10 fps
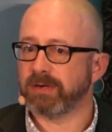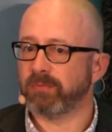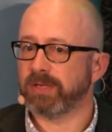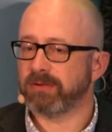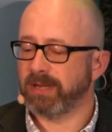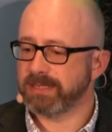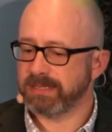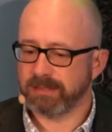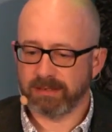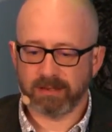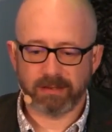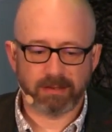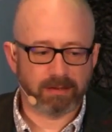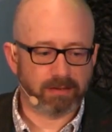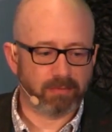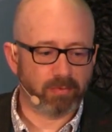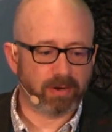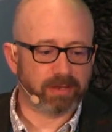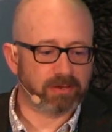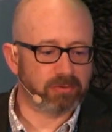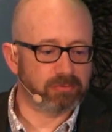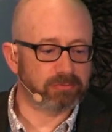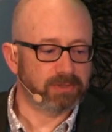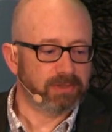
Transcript: Right, we created a, a, what I call